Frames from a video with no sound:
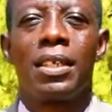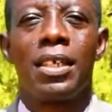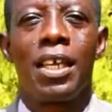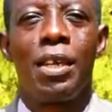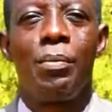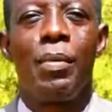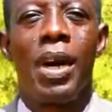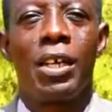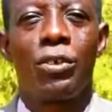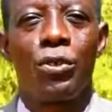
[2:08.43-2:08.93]

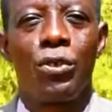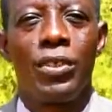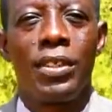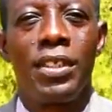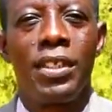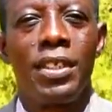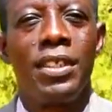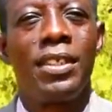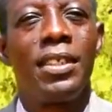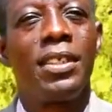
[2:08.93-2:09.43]
came back to
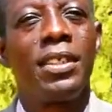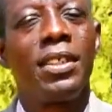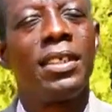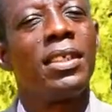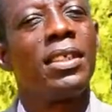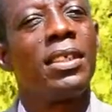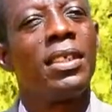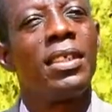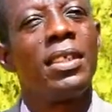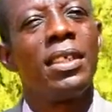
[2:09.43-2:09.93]
teach
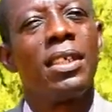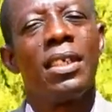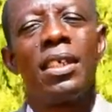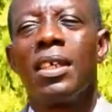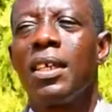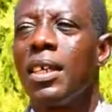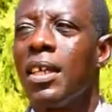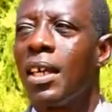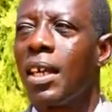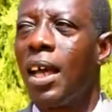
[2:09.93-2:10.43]

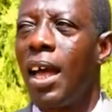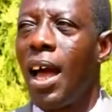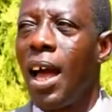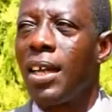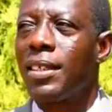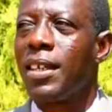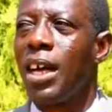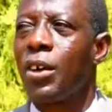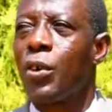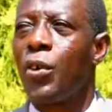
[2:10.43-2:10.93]

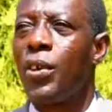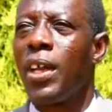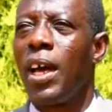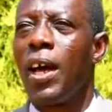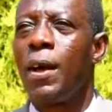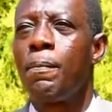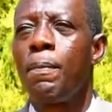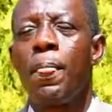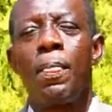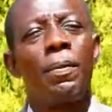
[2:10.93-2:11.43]
at
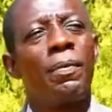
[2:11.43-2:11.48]
Agona,